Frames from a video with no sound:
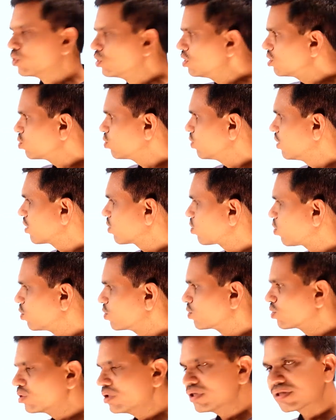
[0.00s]
This work
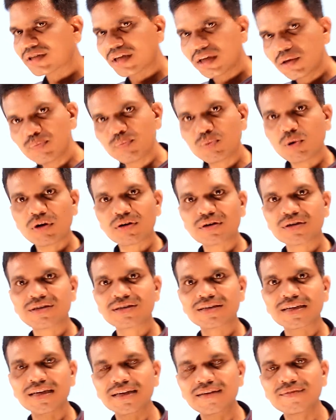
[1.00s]
also is
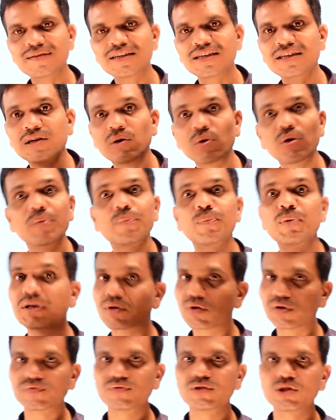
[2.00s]
important in the
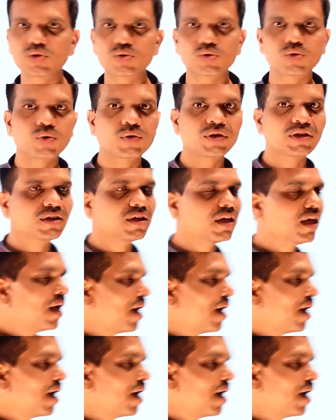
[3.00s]
development of the story,